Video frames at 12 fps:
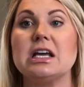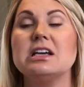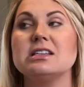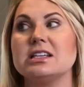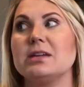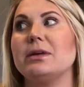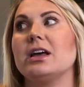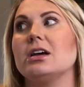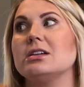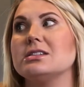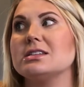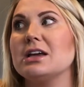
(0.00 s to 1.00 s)
See,
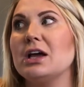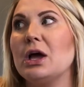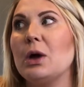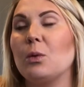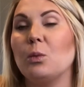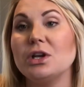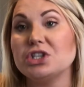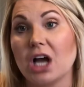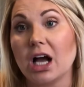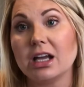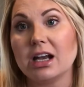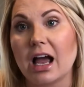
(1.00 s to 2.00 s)
because when
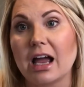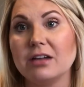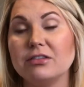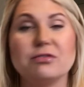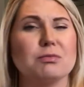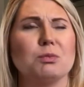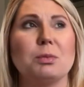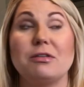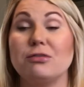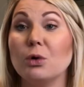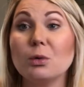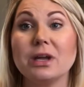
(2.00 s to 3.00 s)
Chuck and I,
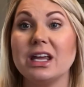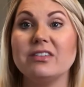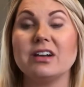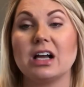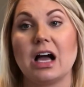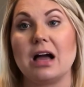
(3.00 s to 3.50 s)
before we even got